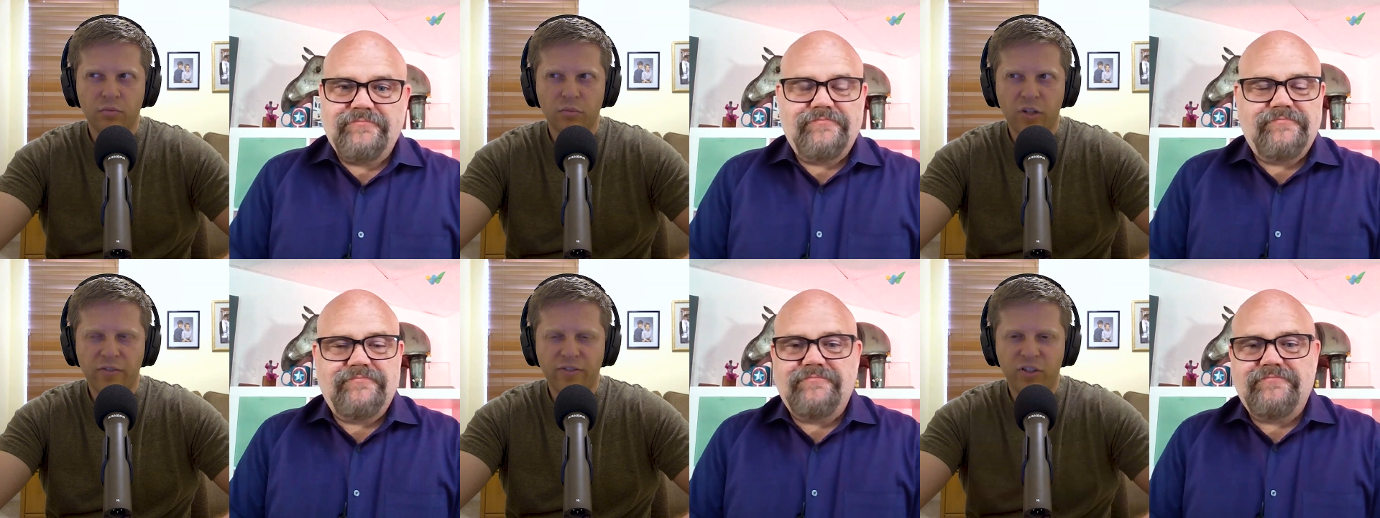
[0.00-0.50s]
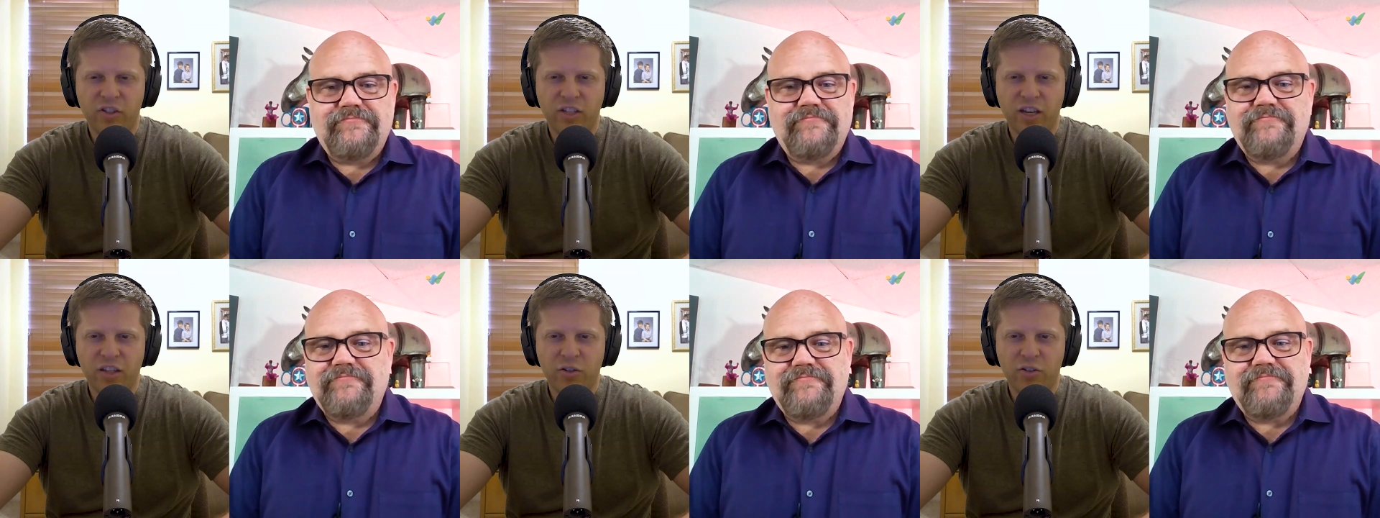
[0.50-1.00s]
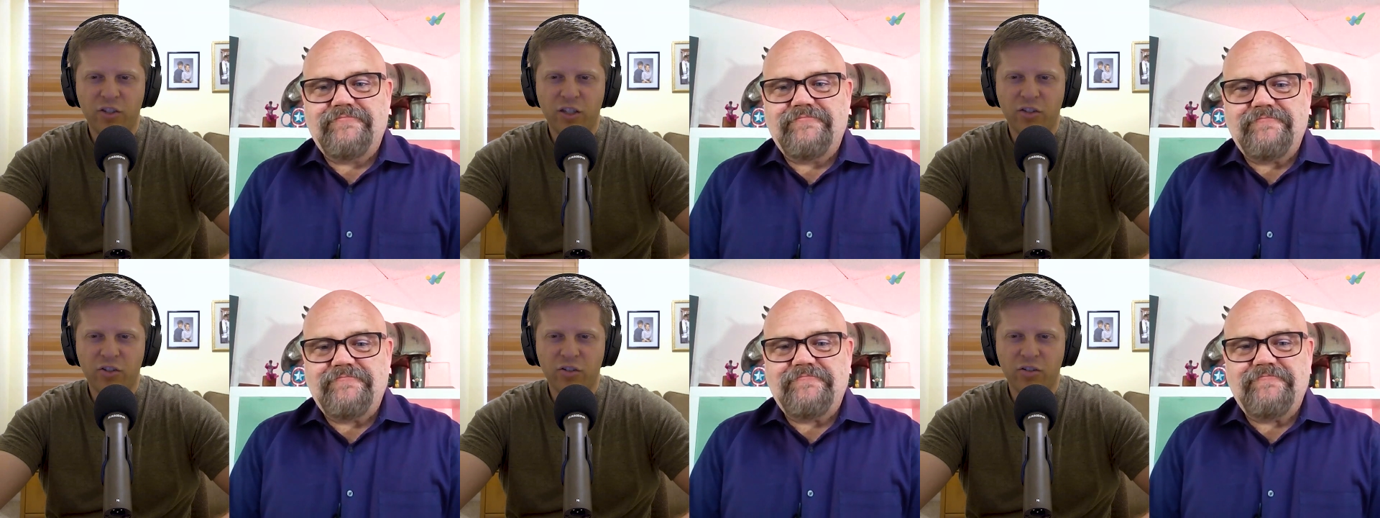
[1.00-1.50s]
Speaker 1: It feels like those
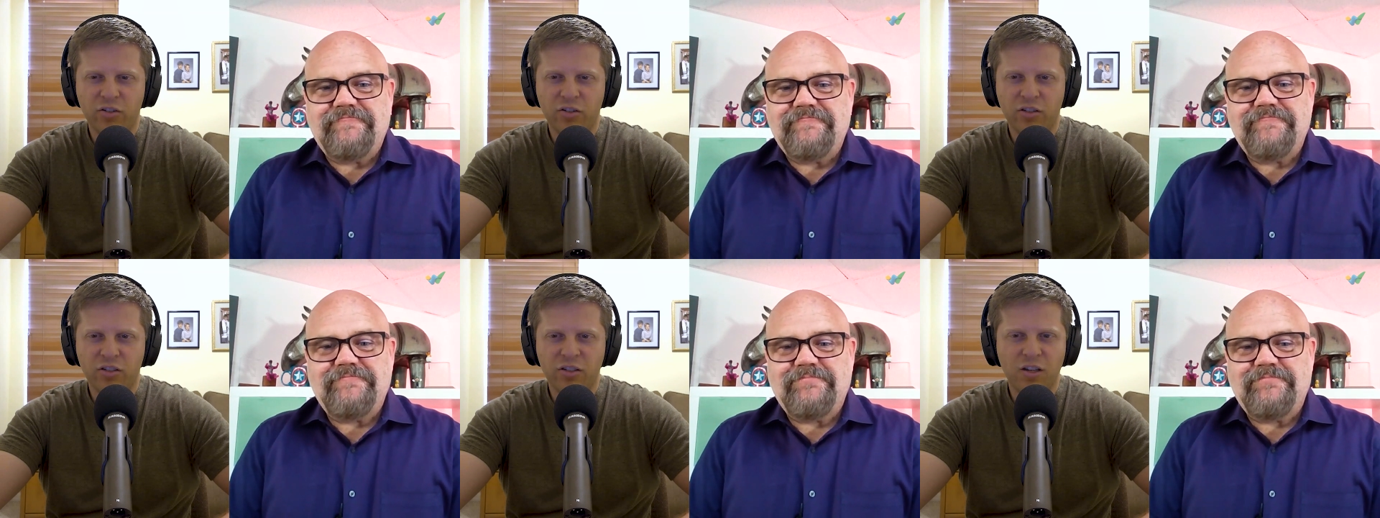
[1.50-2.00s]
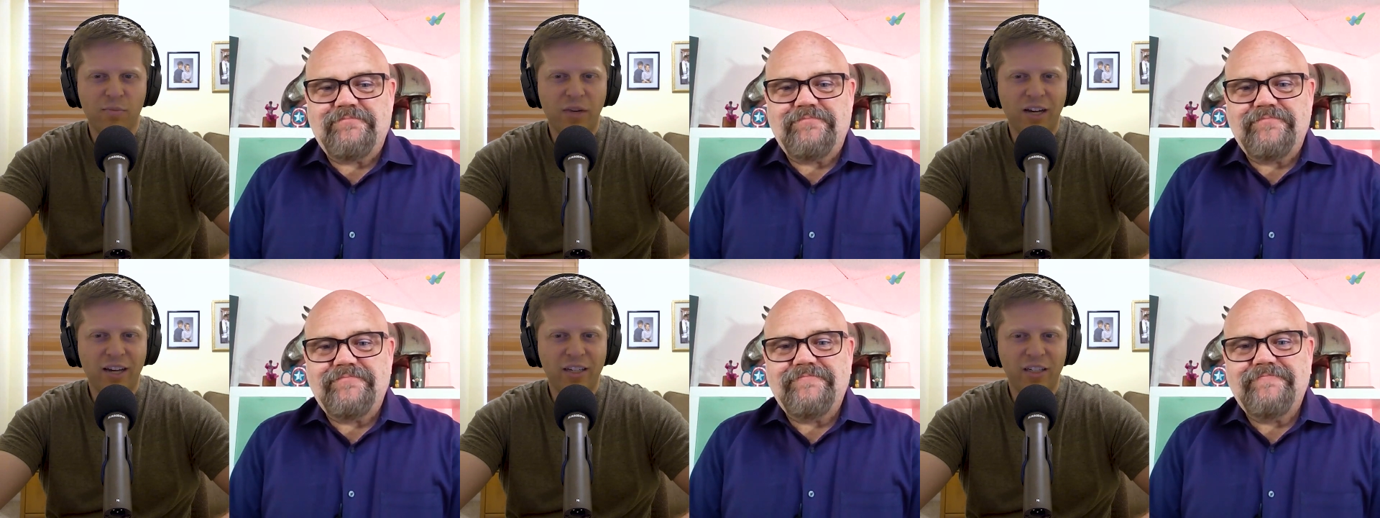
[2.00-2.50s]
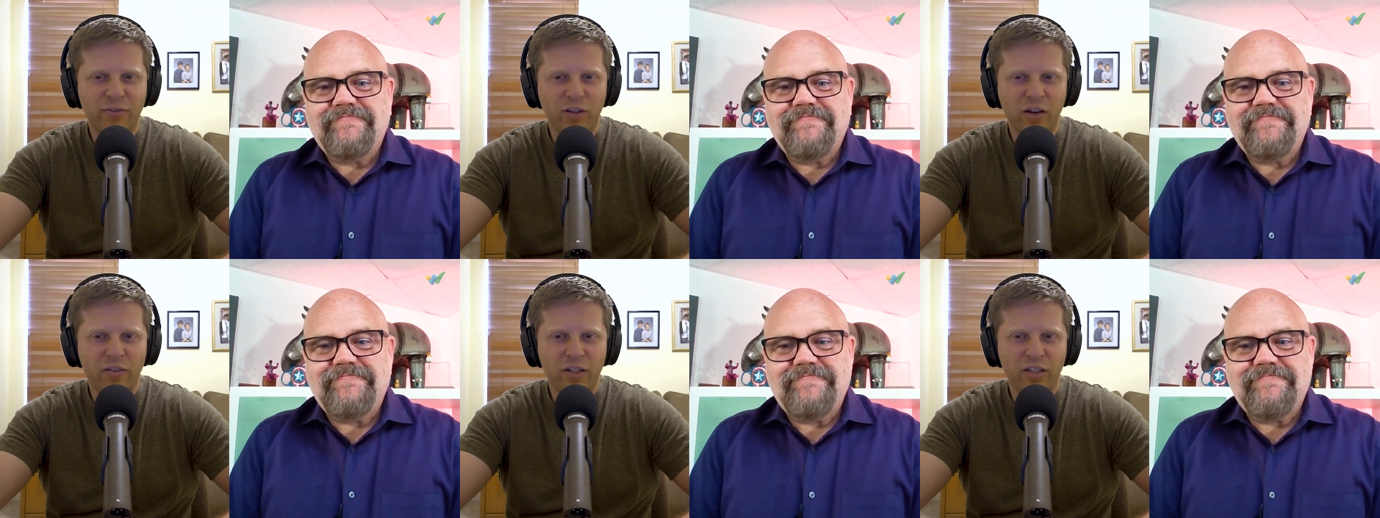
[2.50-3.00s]
things are combined. If you
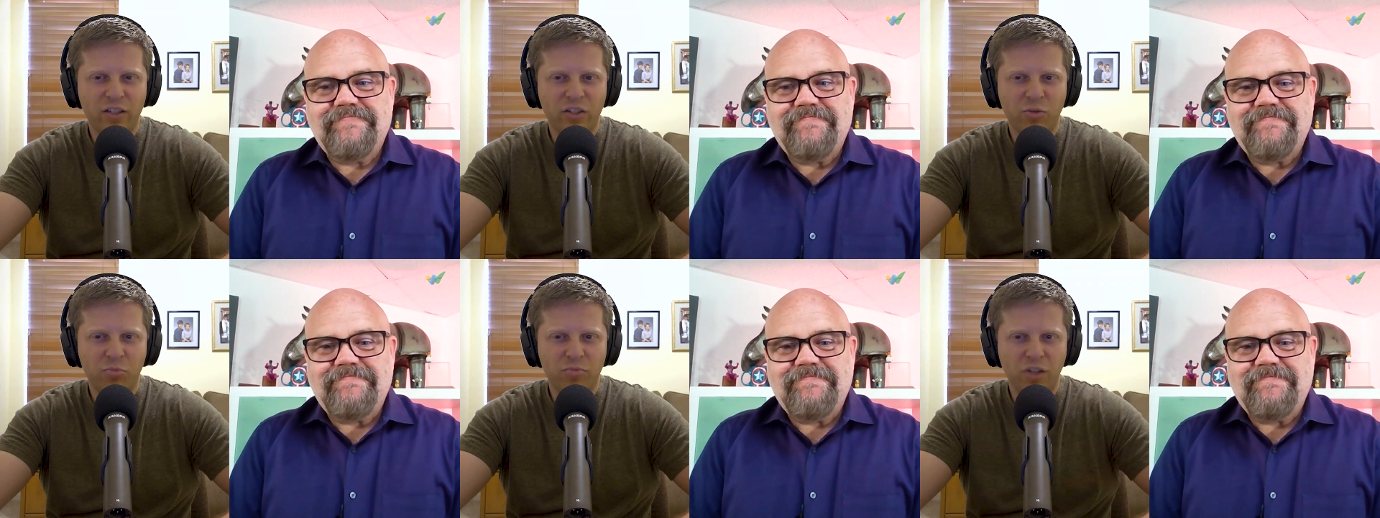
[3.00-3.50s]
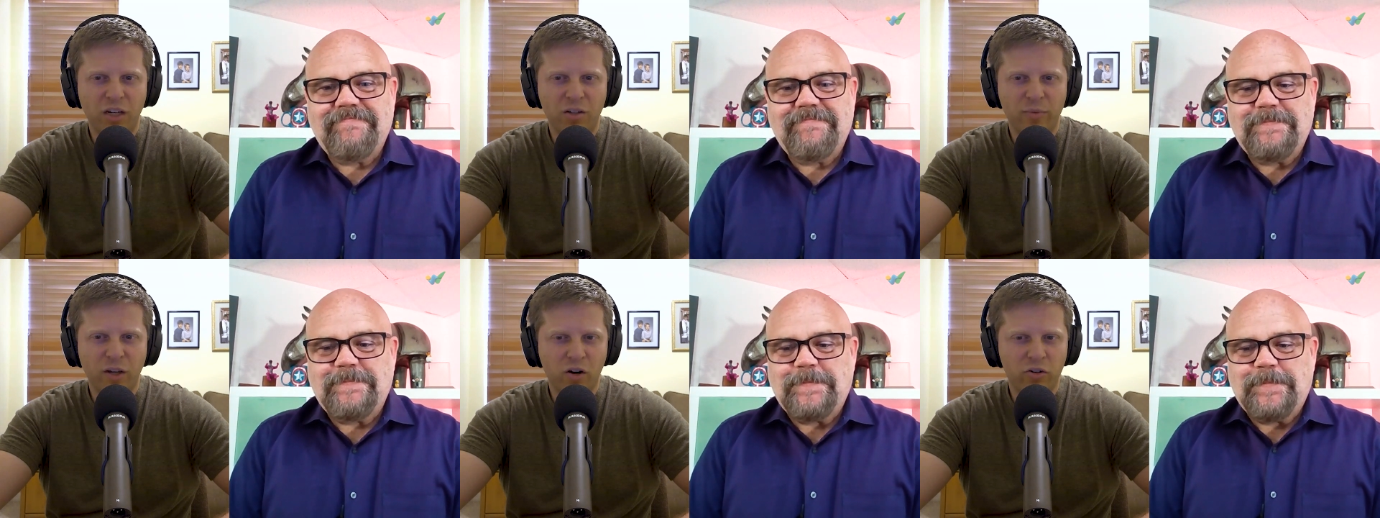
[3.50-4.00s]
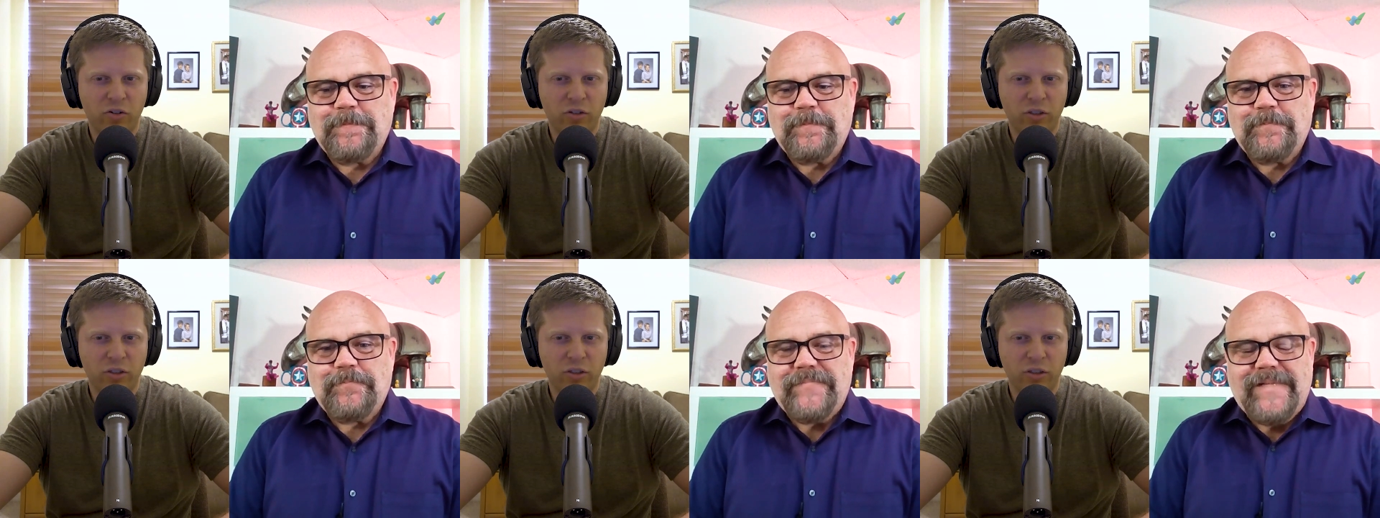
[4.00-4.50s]
have autism, then it'll be harder to
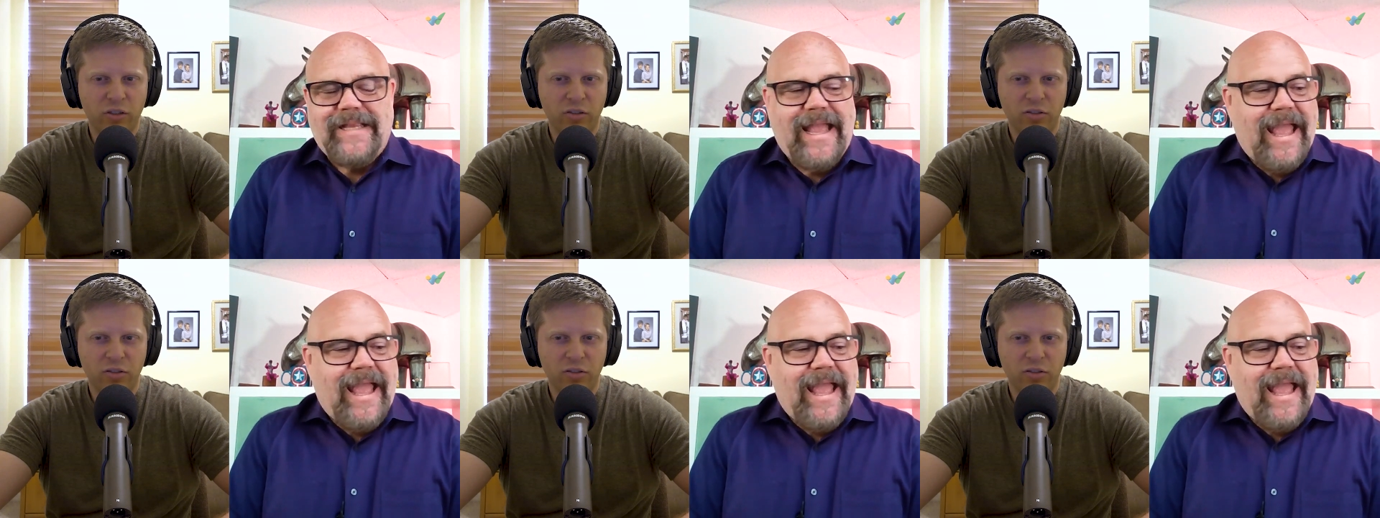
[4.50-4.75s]
learn.